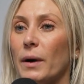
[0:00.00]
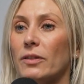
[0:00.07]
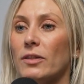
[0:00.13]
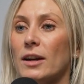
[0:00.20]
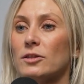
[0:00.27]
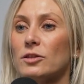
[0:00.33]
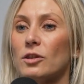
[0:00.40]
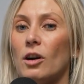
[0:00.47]
one
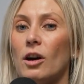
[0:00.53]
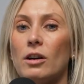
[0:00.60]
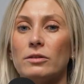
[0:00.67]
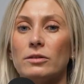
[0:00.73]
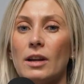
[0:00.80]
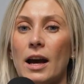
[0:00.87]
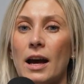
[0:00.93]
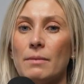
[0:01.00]
that's got
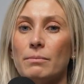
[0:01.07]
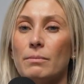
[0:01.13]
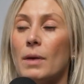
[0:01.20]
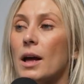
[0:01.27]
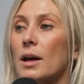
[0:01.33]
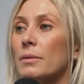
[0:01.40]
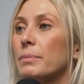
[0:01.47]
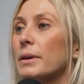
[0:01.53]

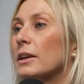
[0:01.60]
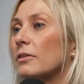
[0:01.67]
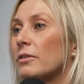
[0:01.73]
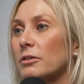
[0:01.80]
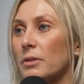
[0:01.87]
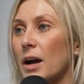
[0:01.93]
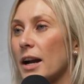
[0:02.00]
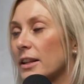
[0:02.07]
a bigger
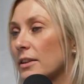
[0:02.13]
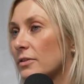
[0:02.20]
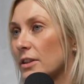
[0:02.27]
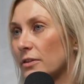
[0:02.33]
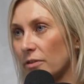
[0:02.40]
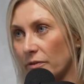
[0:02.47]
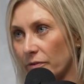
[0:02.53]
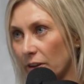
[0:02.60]
variety of
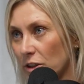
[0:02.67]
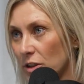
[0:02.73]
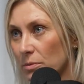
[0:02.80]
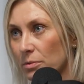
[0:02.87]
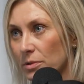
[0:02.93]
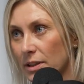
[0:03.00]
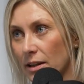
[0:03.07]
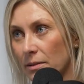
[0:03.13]
different
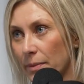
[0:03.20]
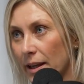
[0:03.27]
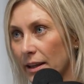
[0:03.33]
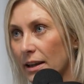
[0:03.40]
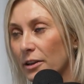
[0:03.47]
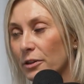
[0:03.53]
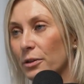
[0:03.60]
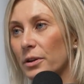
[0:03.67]
vegetables that are being
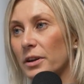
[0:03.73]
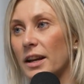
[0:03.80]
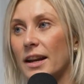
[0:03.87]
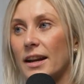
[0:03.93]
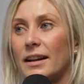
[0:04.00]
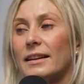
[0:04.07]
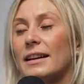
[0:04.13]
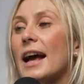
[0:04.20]
included
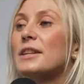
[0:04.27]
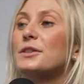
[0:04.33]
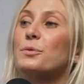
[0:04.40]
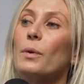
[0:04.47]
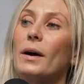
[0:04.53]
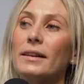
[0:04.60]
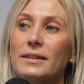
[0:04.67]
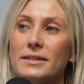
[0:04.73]
in it, as
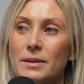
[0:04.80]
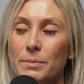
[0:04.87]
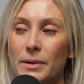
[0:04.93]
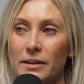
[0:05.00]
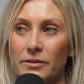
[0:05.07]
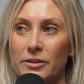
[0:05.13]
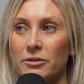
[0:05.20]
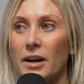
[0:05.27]
well as a
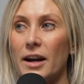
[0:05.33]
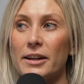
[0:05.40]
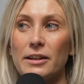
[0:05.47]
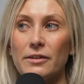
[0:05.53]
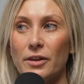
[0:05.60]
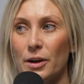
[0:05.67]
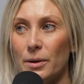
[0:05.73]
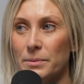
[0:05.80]
bigger variety
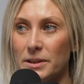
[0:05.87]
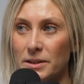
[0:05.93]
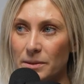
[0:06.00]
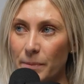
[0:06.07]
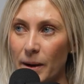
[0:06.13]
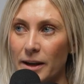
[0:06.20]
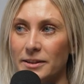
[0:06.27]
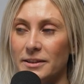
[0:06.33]
of herbs and
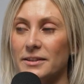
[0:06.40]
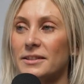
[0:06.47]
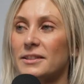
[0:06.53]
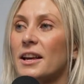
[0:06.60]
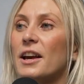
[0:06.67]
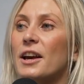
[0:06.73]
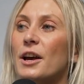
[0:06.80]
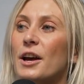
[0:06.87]
spices.
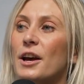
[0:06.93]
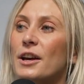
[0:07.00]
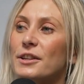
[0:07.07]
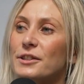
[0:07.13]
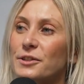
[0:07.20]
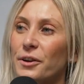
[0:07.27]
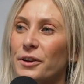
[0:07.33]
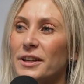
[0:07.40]

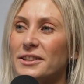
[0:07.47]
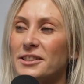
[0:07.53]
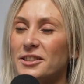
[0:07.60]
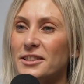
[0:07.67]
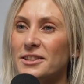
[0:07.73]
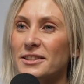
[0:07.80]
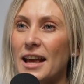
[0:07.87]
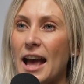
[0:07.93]
So it's
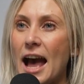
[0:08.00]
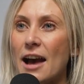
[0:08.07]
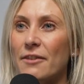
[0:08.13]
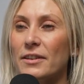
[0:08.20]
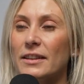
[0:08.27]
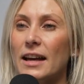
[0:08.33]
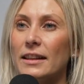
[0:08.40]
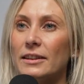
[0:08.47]
just
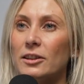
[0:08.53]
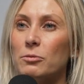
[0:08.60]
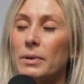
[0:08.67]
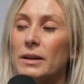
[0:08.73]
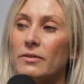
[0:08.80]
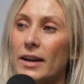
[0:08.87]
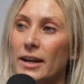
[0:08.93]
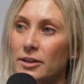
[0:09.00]
having that little
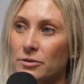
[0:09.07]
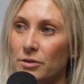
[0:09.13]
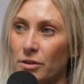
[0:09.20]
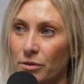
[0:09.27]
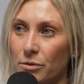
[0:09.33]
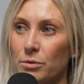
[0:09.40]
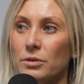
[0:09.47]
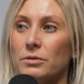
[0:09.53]
bit of extra
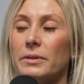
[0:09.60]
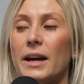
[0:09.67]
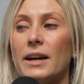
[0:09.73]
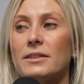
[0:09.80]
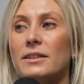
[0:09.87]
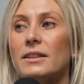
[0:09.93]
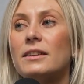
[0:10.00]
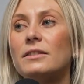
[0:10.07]
thought
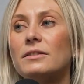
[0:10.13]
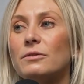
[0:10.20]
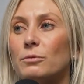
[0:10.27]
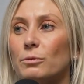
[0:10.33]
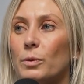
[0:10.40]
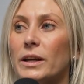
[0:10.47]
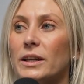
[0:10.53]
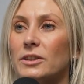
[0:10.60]
around it,
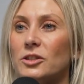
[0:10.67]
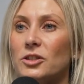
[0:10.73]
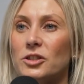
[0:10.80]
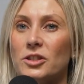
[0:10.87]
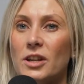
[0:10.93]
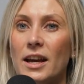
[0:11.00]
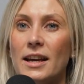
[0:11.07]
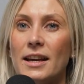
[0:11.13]

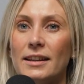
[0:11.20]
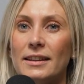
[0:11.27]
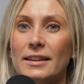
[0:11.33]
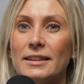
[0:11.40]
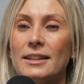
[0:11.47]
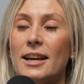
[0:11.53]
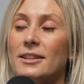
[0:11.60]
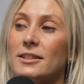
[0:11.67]
which,
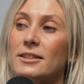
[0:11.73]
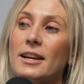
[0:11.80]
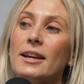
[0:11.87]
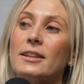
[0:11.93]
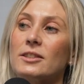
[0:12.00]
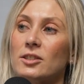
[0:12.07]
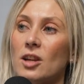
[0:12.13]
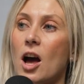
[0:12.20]
yes, it
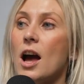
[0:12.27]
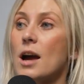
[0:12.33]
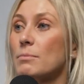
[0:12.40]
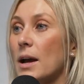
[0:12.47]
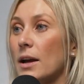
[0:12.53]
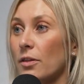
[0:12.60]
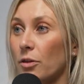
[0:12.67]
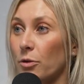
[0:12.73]
takes time
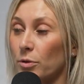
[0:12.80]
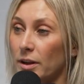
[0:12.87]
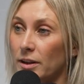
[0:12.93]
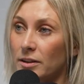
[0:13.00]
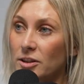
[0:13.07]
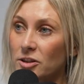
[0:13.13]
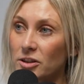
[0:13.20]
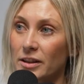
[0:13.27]
and thought
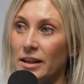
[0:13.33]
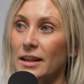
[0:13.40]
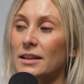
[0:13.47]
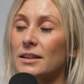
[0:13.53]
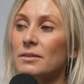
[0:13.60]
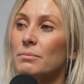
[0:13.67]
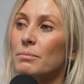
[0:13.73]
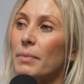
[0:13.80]

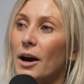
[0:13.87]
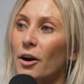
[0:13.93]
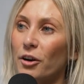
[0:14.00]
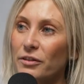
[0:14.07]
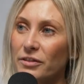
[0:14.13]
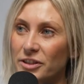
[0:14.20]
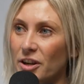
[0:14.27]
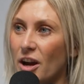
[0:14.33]
initially, but
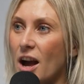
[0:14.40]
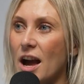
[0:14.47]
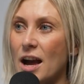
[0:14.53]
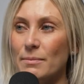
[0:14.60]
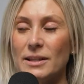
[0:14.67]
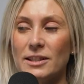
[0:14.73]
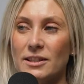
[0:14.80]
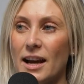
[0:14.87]
over
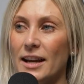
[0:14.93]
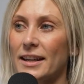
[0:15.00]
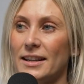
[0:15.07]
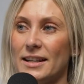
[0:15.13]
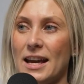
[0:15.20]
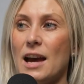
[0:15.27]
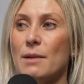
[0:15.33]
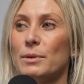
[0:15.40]
time, it's like
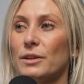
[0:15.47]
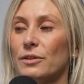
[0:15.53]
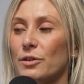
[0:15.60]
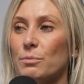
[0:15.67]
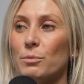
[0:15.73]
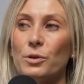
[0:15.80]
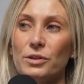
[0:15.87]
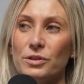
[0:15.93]
any habit.
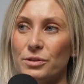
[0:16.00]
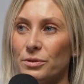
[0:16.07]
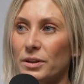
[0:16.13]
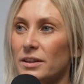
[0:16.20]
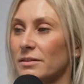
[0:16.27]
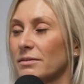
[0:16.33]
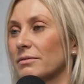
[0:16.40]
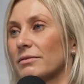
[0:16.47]
The more you do
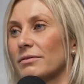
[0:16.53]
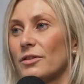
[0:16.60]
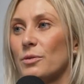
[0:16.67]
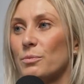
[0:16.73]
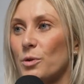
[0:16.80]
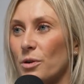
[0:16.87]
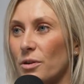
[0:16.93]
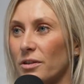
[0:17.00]
it, the
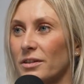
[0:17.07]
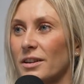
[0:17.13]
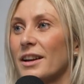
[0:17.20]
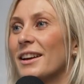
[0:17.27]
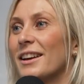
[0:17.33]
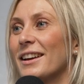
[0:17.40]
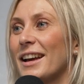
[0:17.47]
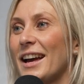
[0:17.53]
more
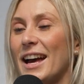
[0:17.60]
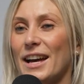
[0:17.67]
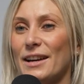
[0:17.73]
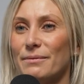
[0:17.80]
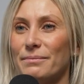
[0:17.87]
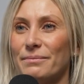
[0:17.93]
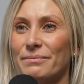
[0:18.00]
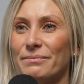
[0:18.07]

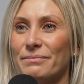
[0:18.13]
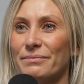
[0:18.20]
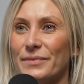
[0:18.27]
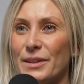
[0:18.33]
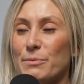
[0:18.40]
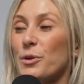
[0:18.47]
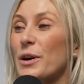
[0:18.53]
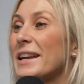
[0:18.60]

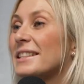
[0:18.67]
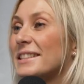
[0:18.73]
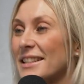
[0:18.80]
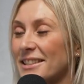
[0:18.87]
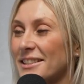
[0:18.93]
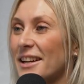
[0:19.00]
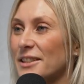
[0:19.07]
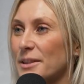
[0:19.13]
the more easy
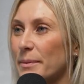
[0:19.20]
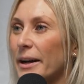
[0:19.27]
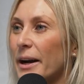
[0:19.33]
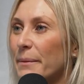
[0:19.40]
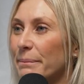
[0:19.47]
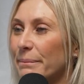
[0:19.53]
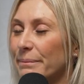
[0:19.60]
it starts to become.